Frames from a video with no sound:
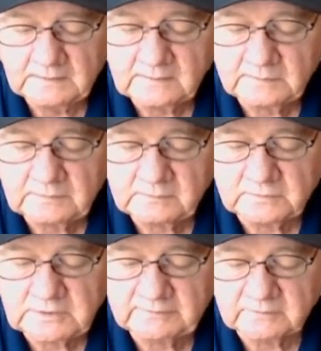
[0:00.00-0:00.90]
Number 2,
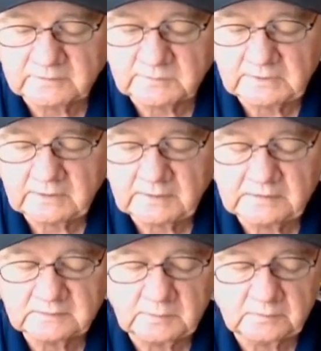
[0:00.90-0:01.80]
Jeffers
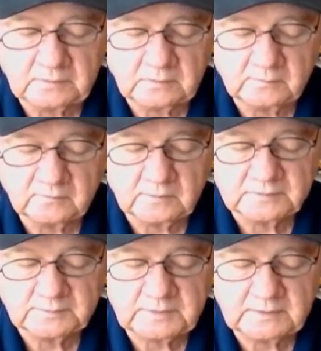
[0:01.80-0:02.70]
Party, is both the overall
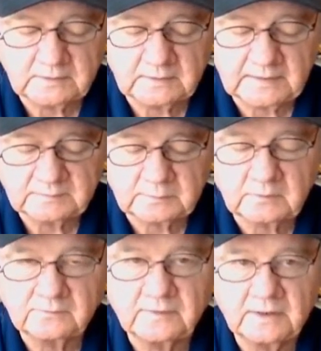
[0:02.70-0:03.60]
speed and class
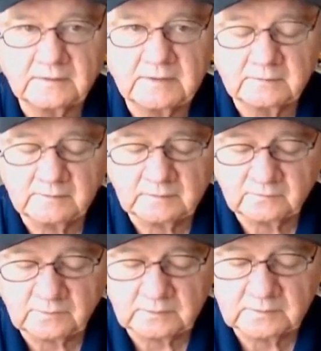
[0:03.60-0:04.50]
profile leader in
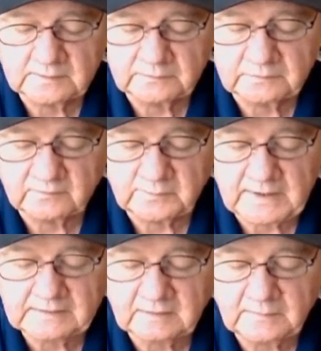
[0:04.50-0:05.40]
this field, comes off
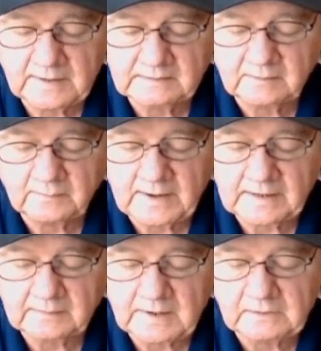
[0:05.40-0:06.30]

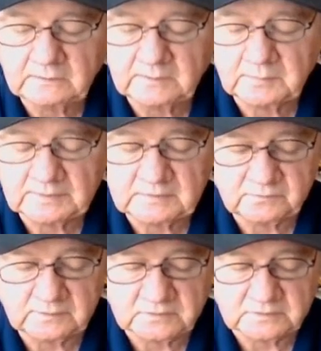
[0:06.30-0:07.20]
back-to-back-to-back power run place
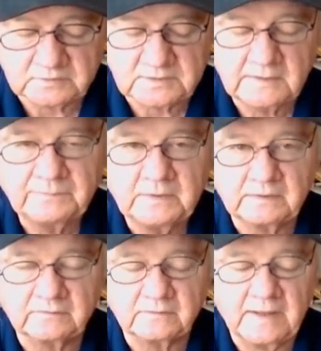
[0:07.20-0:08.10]
finishes
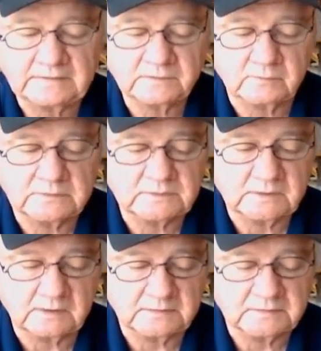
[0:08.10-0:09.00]
in his last 3
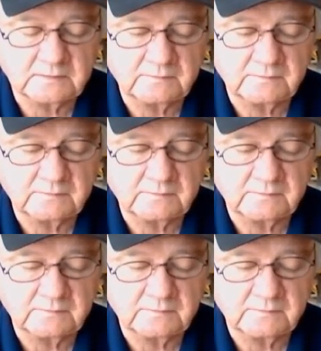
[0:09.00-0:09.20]
starts.